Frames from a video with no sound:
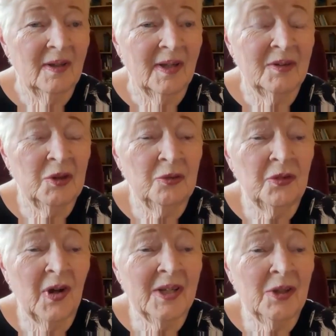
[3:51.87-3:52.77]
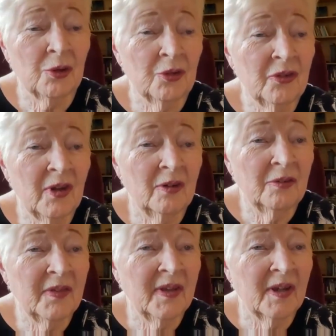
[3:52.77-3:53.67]
And you find
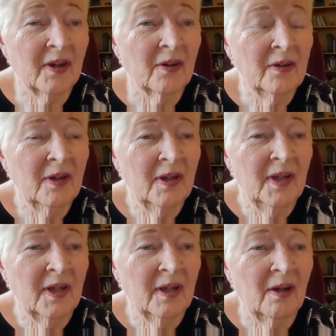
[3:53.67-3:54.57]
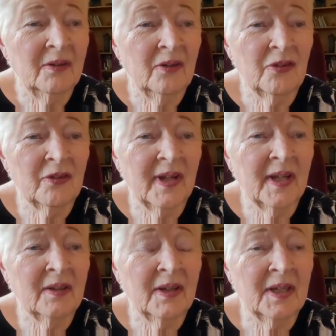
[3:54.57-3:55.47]
yourself there,
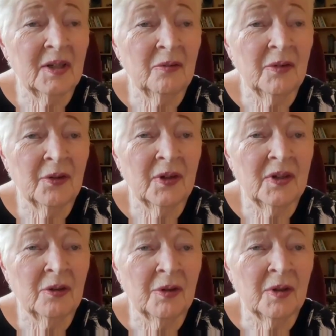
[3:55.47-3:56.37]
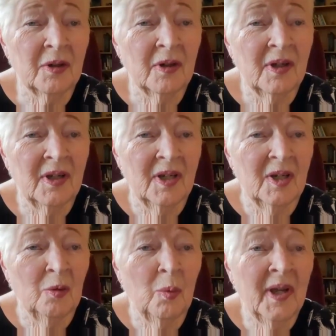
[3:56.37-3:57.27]
understanding in a very different
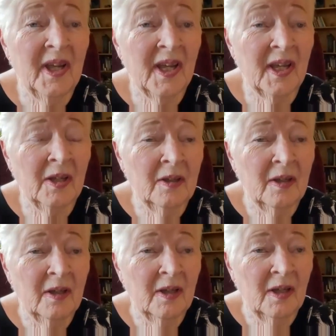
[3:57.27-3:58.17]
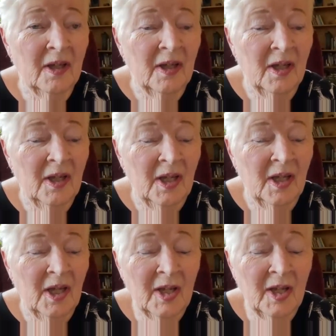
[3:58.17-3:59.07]
way.
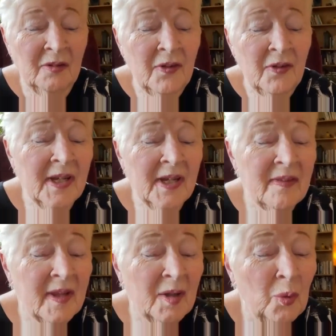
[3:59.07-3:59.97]
I find that